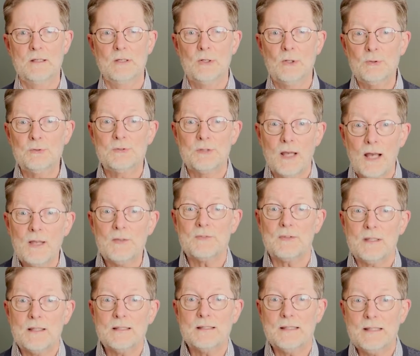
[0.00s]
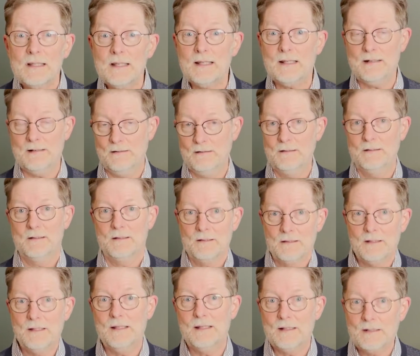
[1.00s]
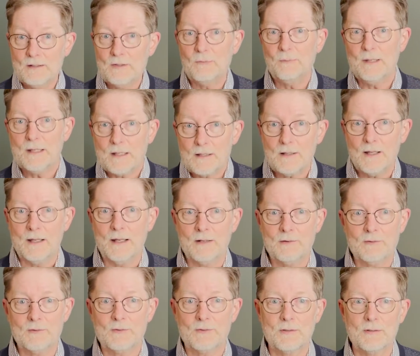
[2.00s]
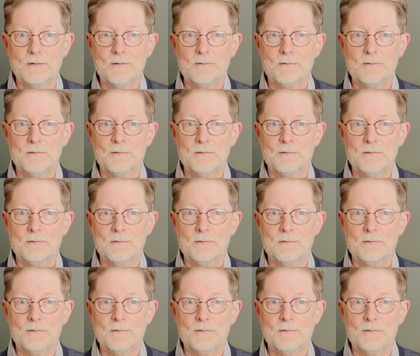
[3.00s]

who does indeed need to be cleansed.